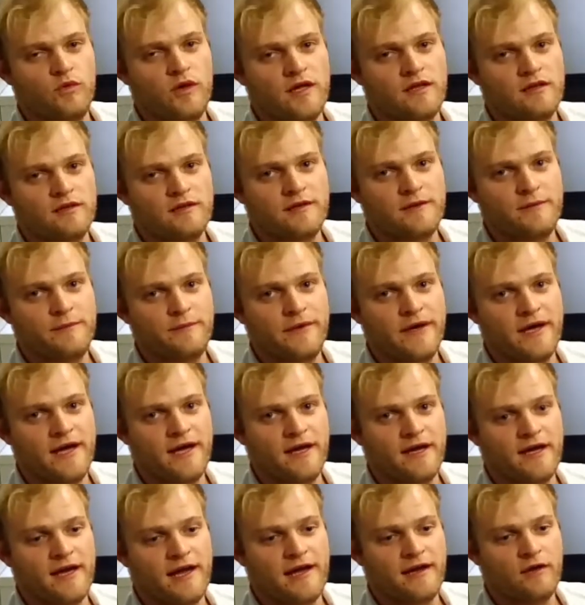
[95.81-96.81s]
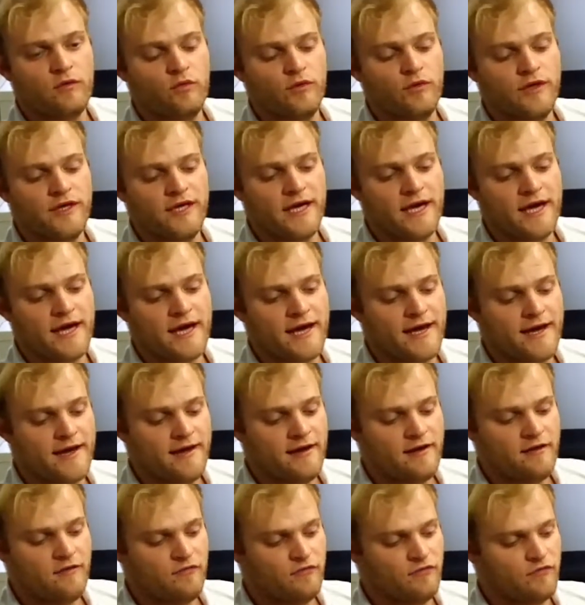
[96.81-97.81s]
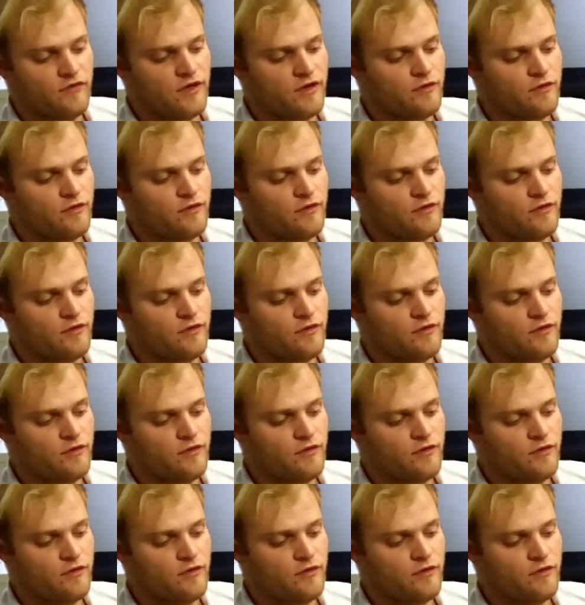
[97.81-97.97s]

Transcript: welcome back and we have